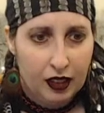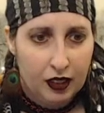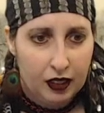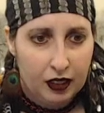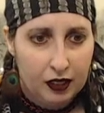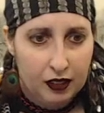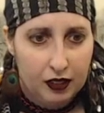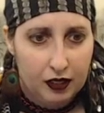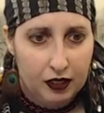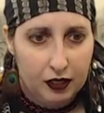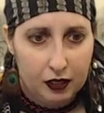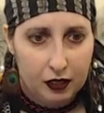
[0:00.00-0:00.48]

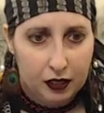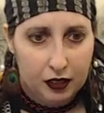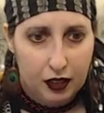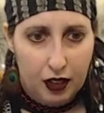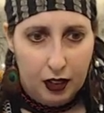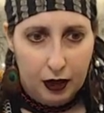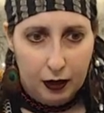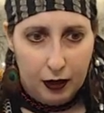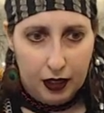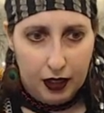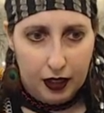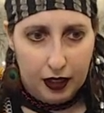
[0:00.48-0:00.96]
So
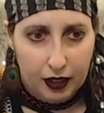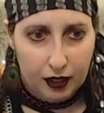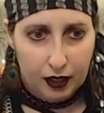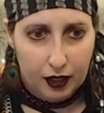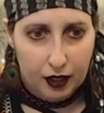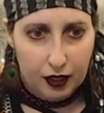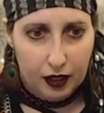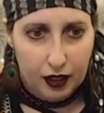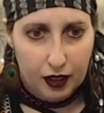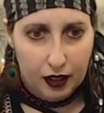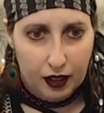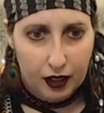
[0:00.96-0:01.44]
sorry, I've got to
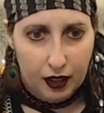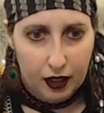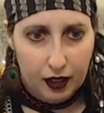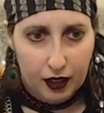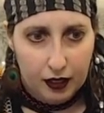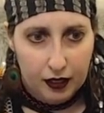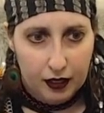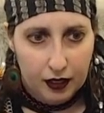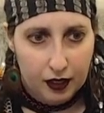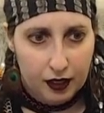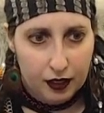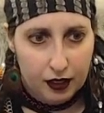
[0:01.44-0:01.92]

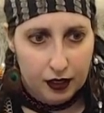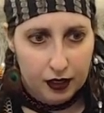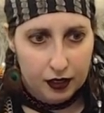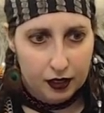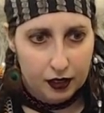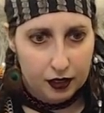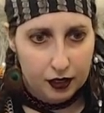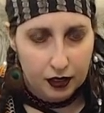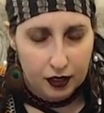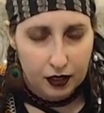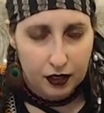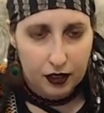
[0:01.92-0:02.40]
cut
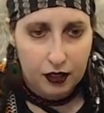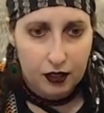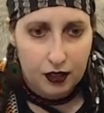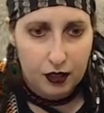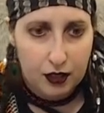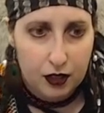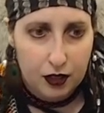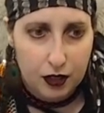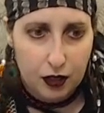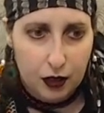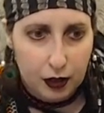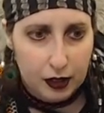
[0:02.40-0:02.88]
this
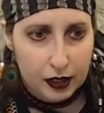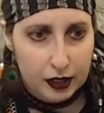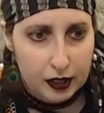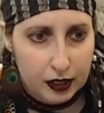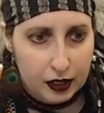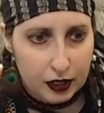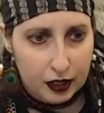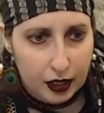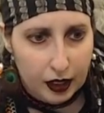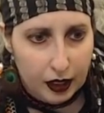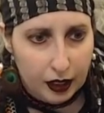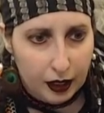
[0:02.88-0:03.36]

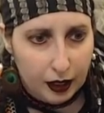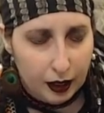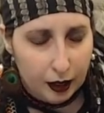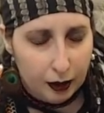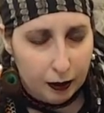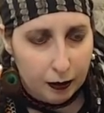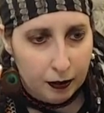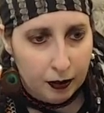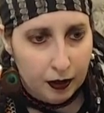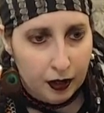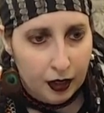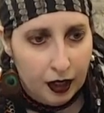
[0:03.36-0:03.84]
short.
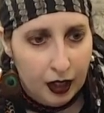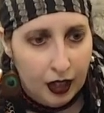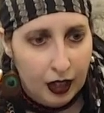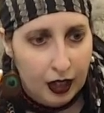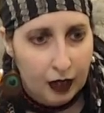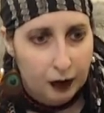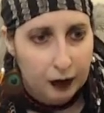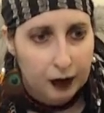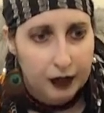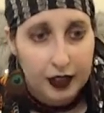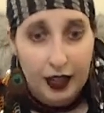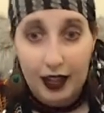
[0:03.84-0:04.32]
I
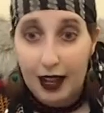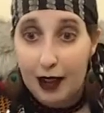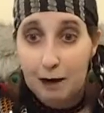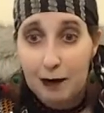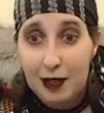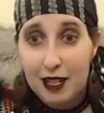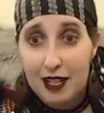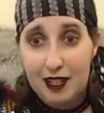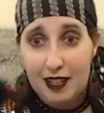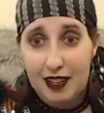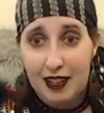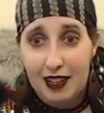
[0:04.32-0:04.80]
will say I'm
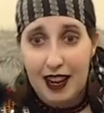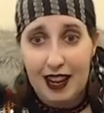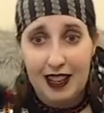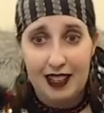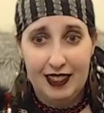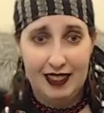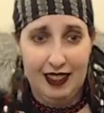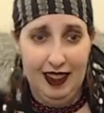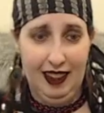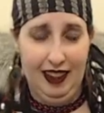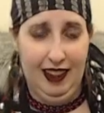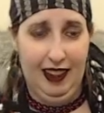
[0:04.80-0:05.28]
teaching
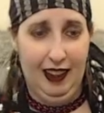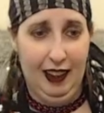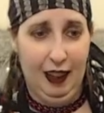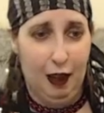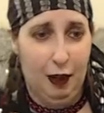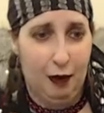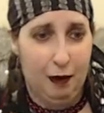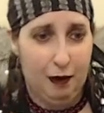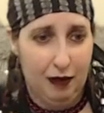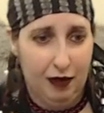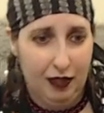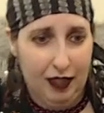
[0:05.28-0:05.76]
again
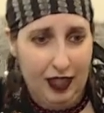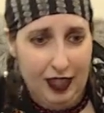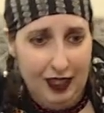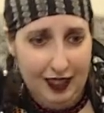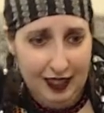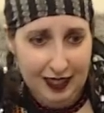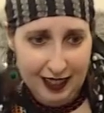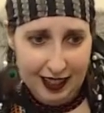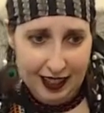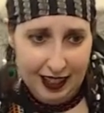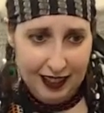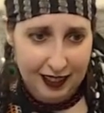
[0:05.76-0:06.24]
later
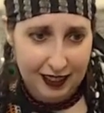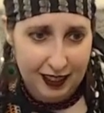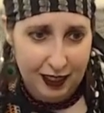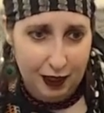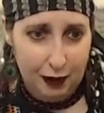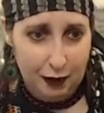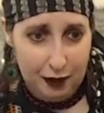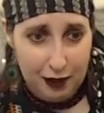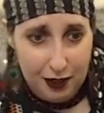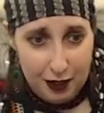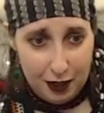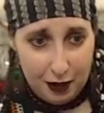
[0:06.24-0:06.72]
tonight, so
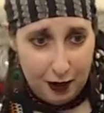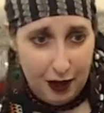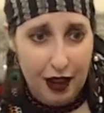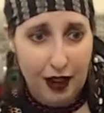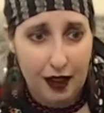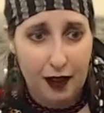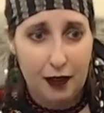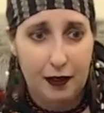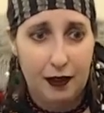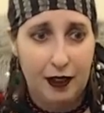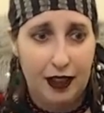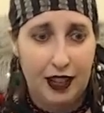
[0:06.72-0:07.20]
if you do
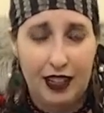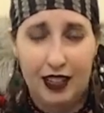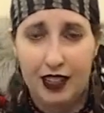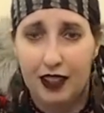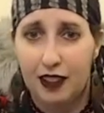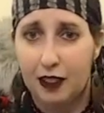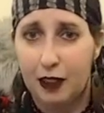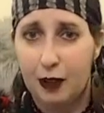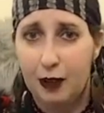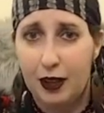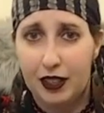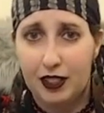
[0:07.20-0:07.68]
have any
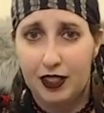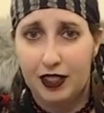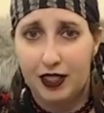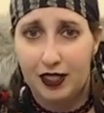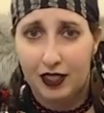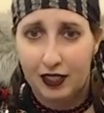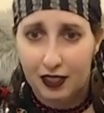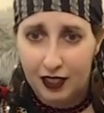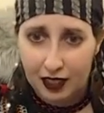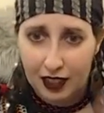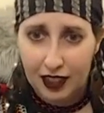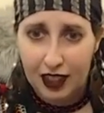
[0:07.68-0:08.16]
other
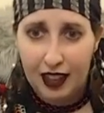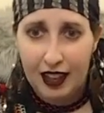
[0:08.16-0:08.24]
questions,